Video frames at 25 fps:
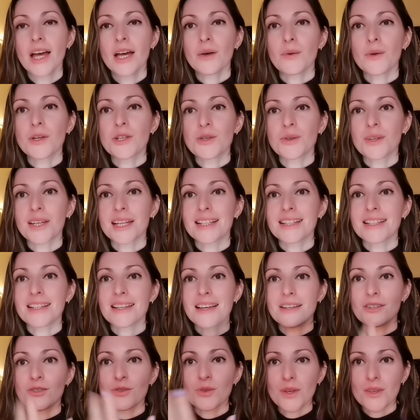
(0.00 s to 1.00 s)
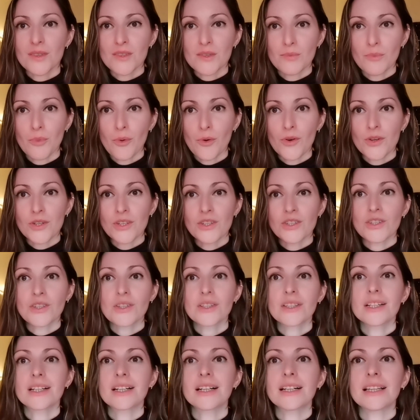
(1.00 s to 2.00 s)
which you can then transport
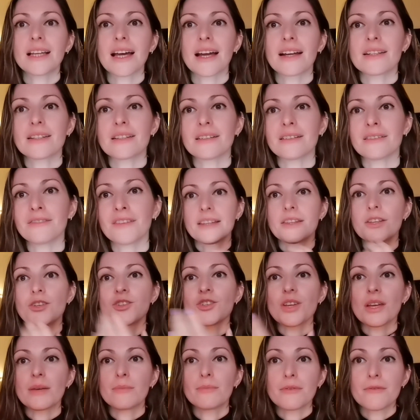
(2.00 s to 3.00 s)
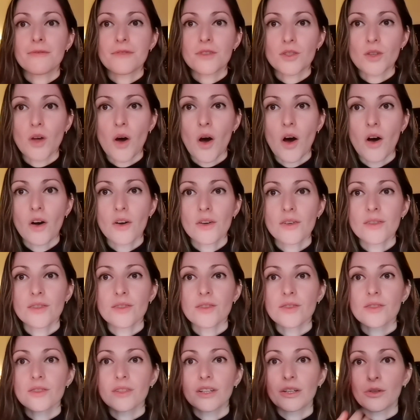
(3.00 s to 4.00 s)
to the collective in the shape of
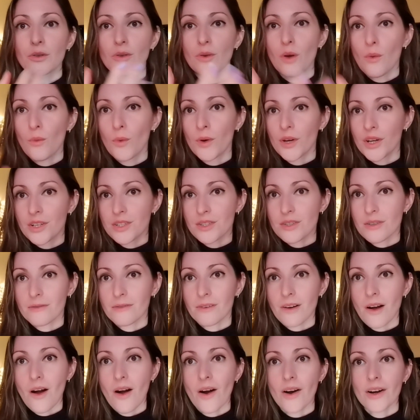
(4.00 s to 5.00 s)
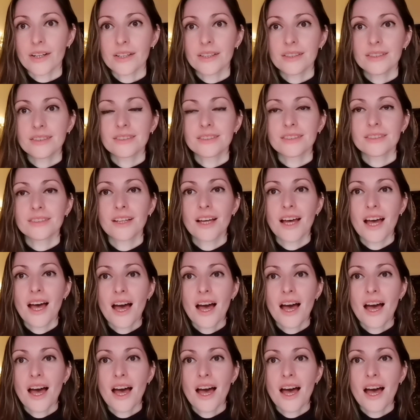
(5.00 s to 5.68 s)
songs, works of art,